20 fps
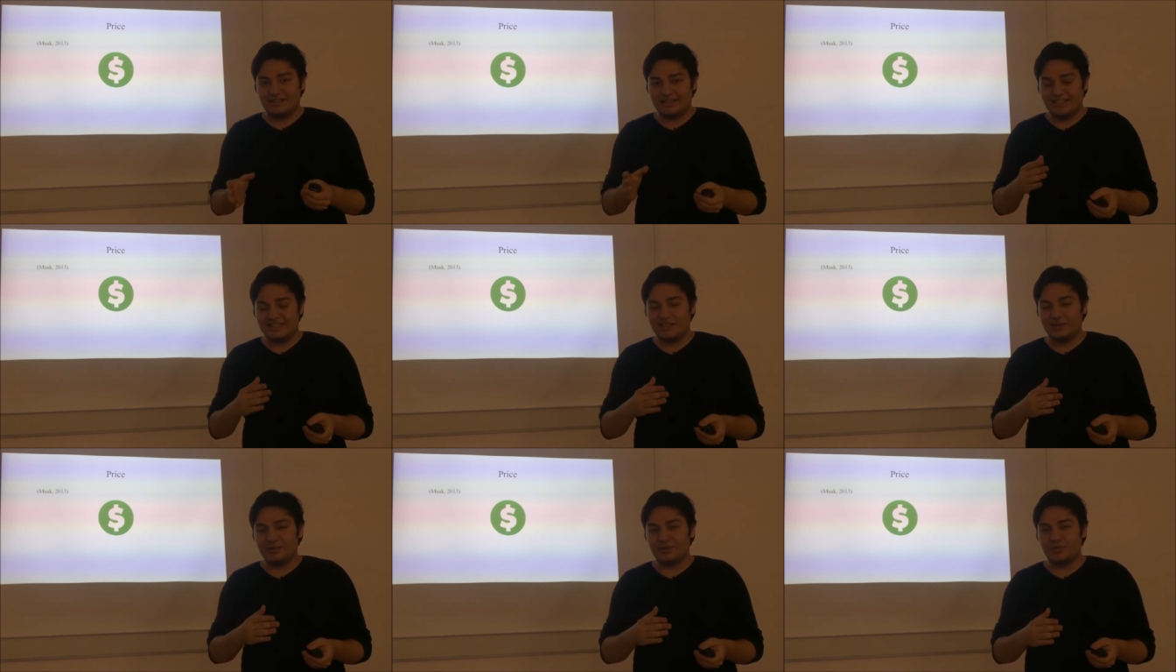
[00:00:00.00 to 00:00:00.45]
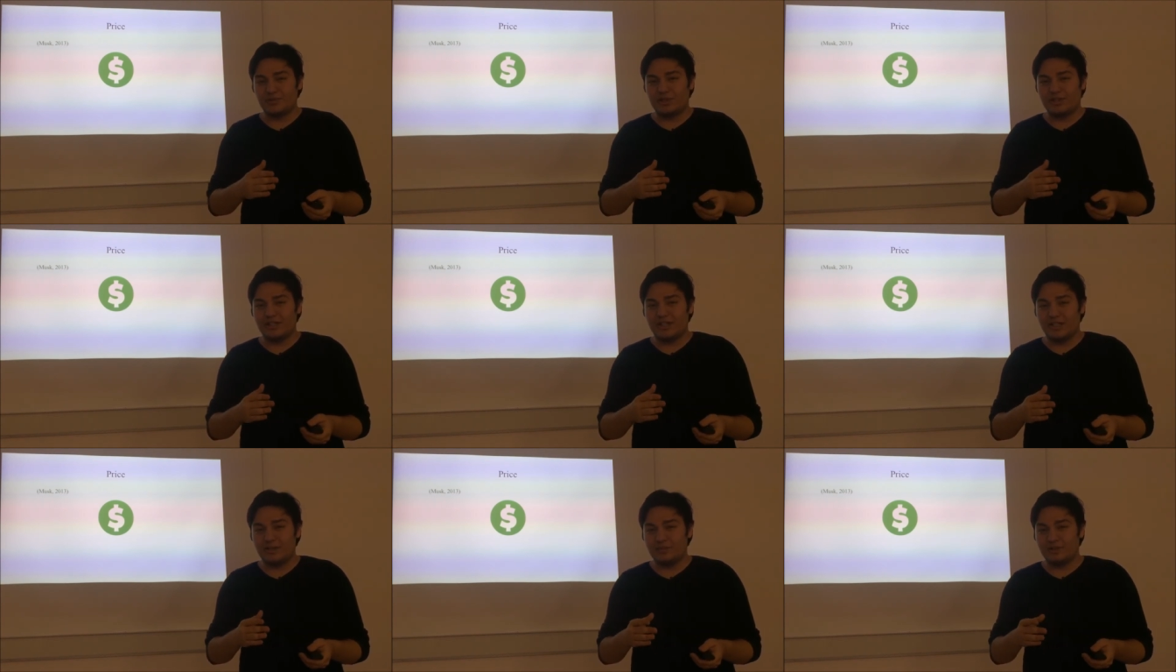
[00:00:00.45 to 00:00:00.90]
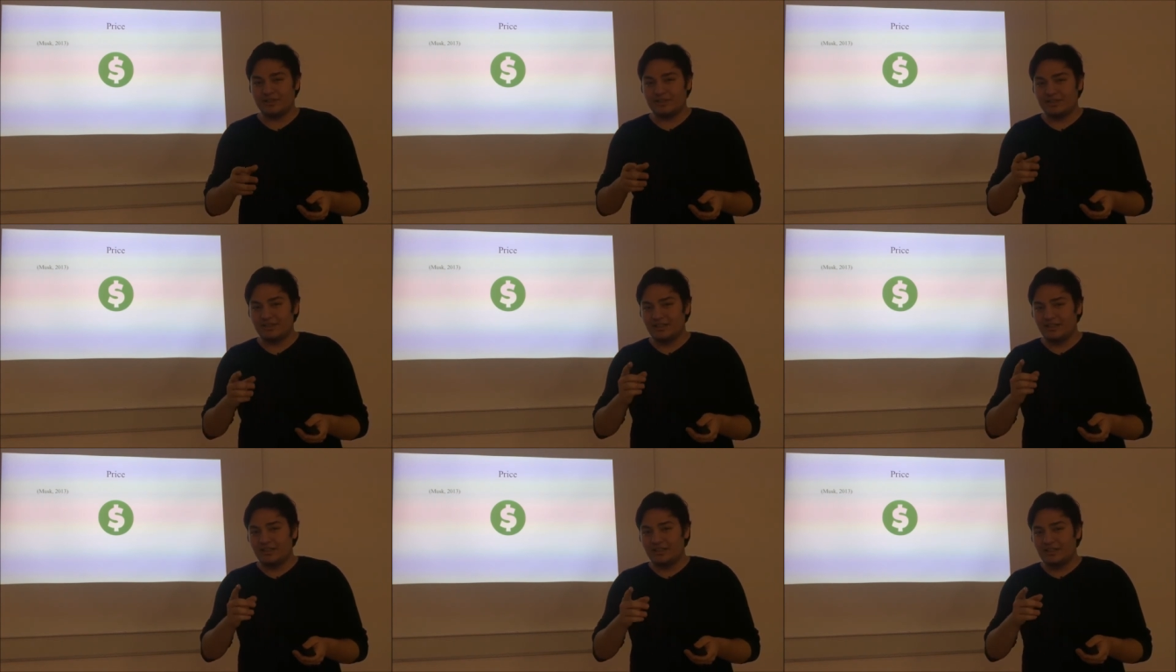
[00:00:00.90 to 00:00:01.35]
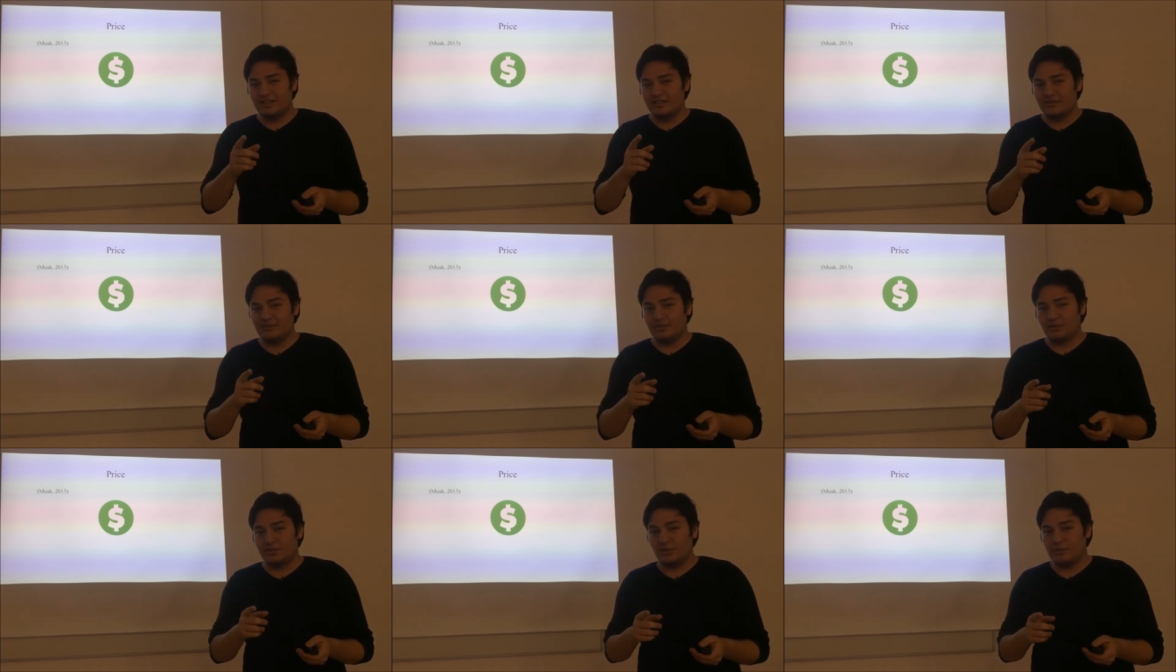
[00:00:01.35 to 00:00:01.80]
That seems very high, but
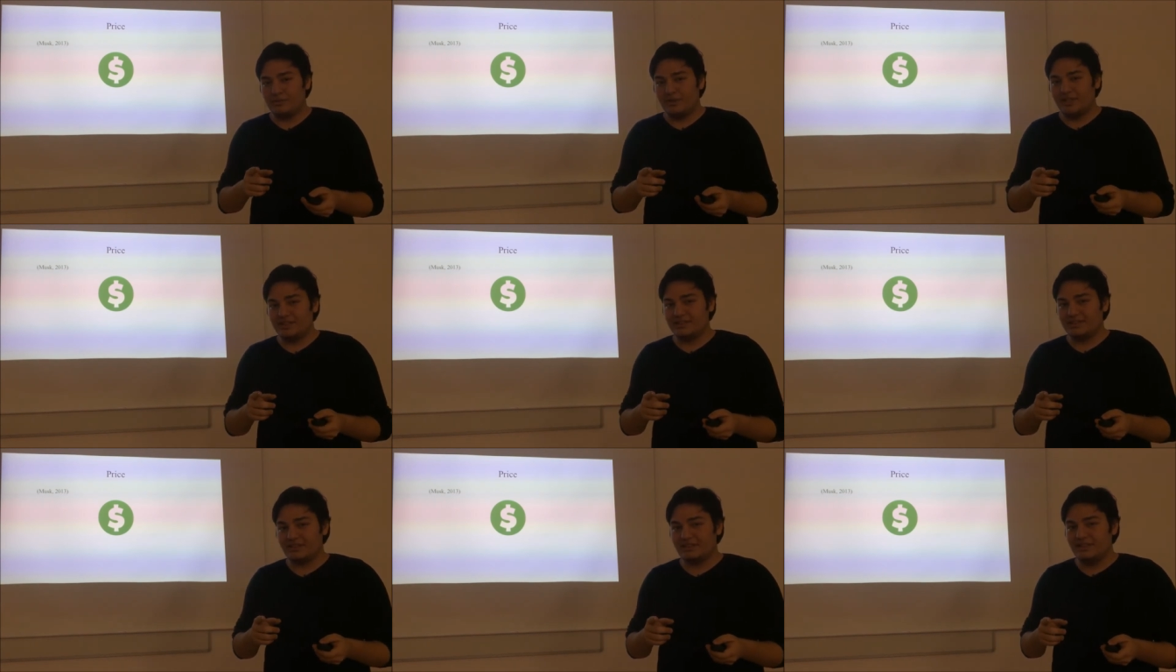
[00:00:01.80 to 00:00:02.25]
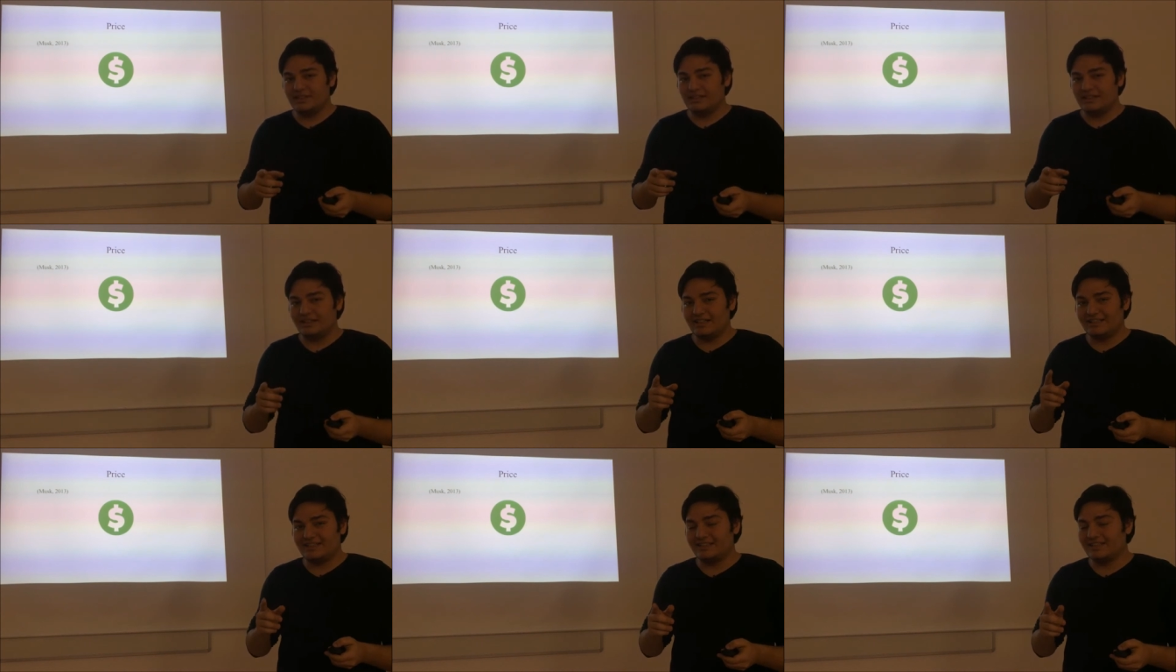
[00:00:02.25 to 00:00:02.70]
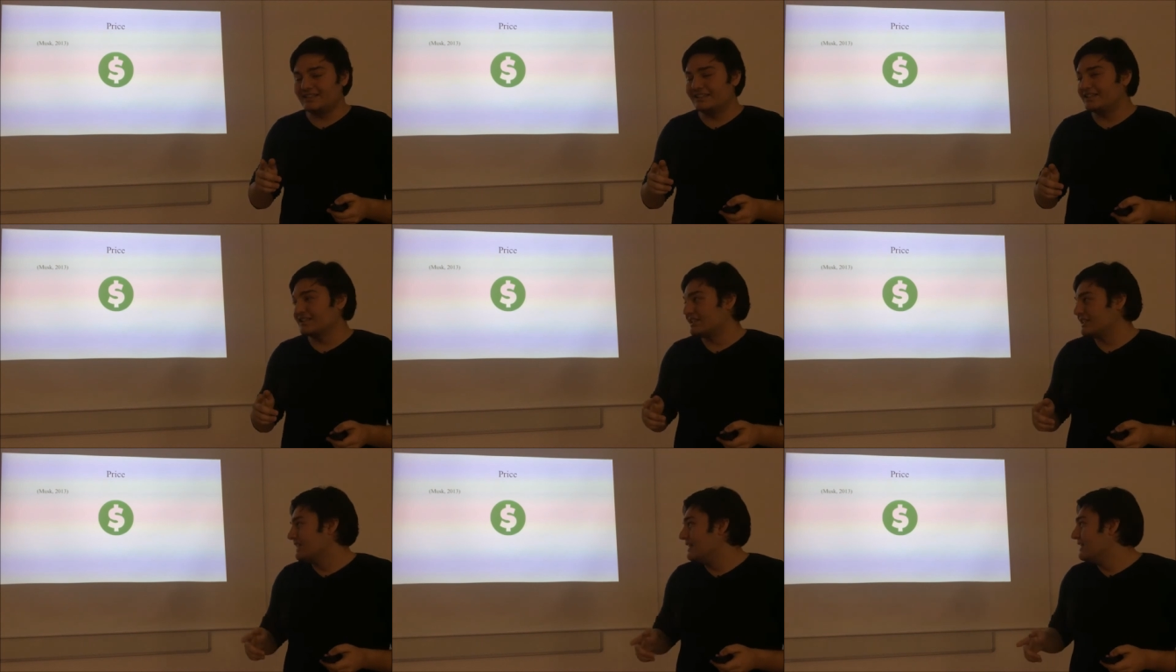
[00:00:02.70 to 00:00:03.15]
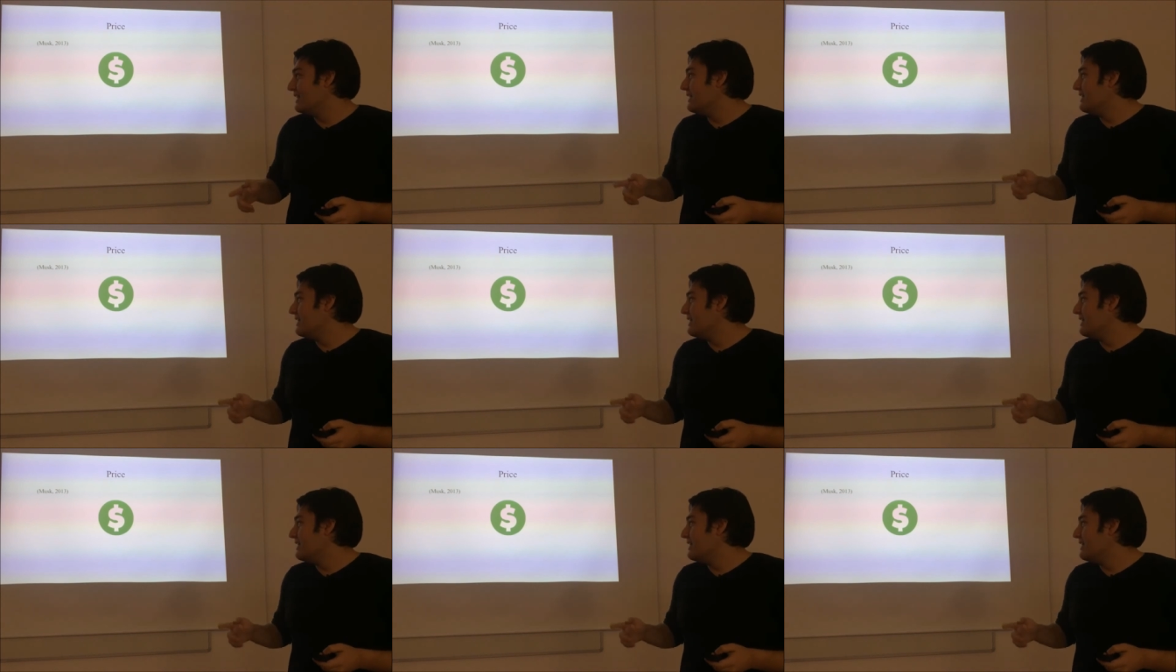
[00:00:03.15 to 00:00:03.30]
for comparison, let's see this.